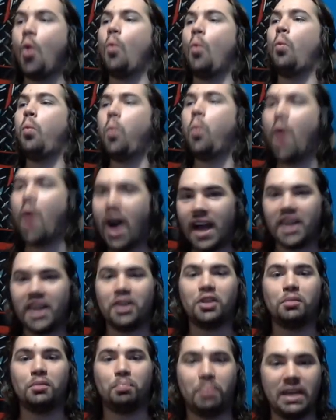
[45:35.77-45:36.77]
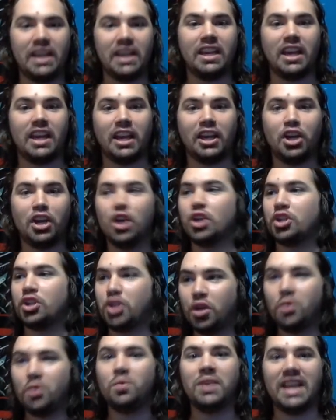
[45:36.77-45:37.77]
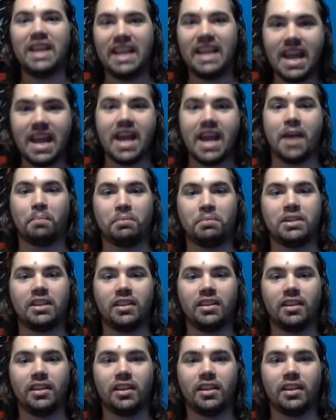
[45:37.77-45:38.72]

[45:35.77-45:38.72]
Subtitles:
while being too inept